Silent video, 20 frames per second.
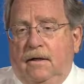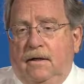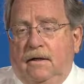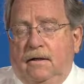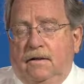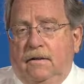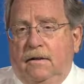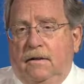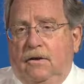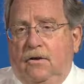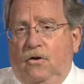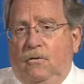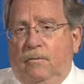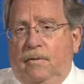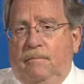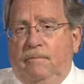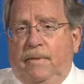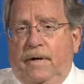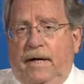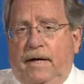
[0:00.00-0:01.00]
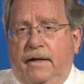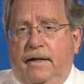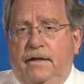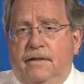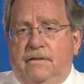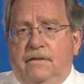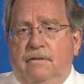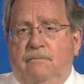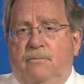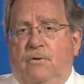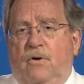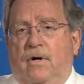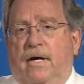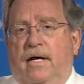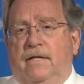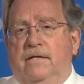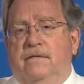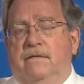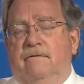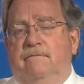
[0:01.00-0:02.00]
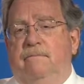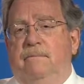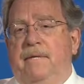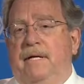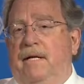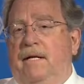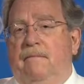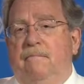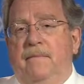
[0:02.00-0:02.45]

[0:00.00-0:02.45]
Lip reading: The human body is comprised of many,